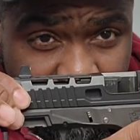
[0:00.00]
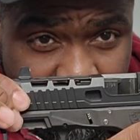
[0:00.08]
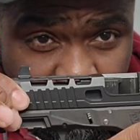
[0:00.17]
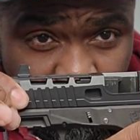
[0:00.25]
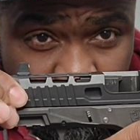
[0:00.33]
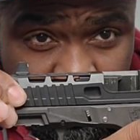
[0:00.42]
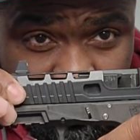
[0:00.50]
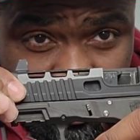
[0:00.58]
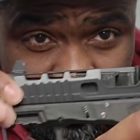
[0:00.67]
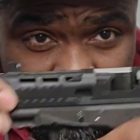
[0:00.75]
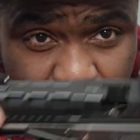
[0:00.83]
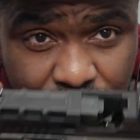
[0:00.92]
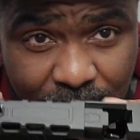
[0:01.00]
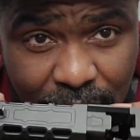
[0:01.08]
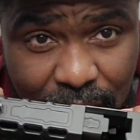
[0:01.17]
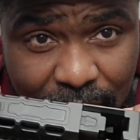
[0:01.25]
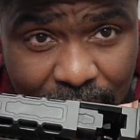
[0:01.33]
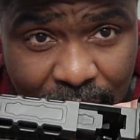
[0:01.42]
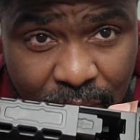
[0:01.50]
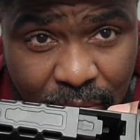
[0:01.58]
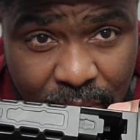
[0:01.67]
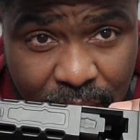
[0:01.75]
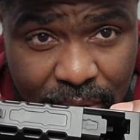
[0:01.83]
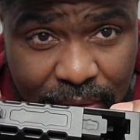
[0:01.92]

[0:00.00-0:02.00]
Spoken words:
that far because it would not allow